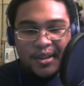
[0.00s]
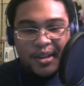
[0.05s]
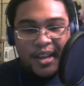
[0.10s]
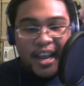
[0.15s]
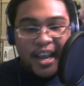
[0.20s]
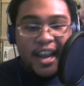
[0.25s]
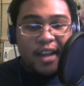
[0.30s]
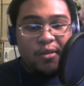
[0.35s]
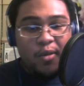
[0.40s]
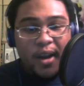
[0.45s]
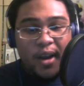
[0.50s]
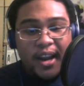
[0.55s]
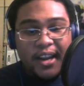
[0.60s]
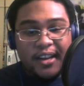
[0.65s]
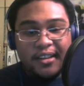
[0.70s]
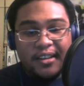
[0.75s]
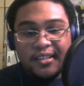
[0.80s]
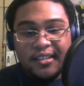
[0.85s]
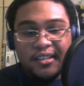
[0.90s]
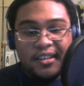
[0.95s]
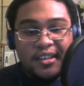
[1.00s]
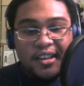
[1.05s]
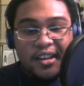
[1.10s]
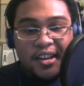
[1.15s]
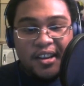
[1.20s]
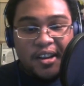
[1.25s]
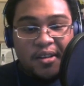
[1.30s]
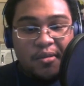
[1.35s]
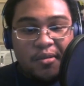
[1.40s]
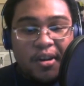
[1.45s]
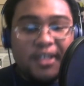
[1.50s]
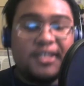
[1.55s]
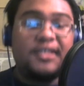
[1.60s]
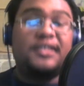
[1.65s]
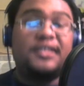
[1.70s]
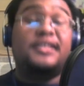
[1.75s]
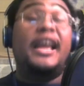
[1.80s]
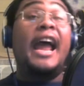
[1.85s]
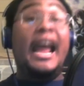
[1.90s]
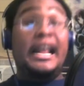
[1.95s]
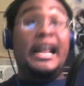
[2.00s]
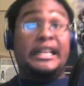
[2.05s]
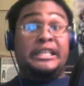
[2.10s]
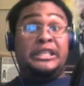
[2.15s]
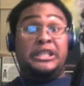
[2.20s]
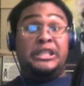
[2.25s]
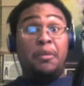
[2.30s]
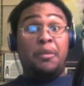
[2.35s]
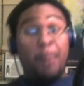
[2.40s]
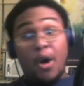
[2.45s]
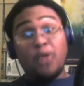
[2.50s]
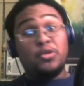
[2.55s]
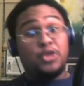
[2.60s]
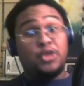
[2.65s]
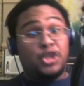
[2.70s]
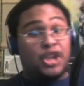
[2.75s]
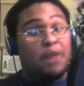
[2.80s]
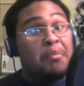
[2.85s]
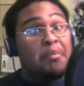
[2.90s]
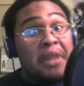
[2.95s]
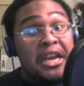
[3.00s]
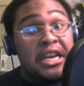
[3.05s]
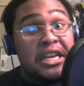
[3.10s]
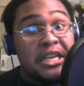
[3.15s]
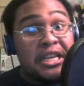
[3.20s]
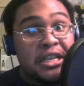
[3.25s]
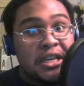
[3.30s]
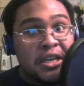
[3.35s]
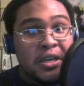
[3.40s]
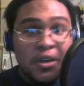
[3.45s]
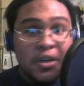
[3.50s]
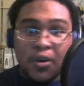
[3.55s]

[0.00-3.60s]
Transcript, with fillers: Hey, wait. What's that supposed to mean?